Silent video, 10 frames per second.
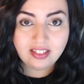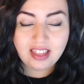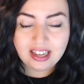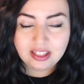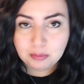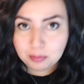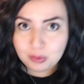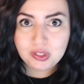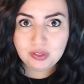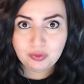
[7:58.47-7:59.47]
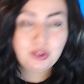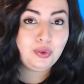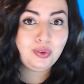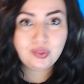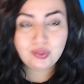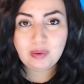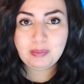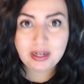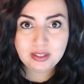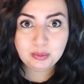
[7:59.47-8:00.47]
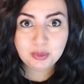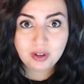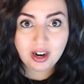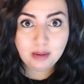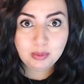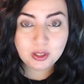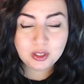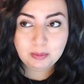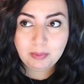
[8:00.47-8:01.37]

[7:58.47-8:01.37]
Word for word: they get the most views from my subscribers,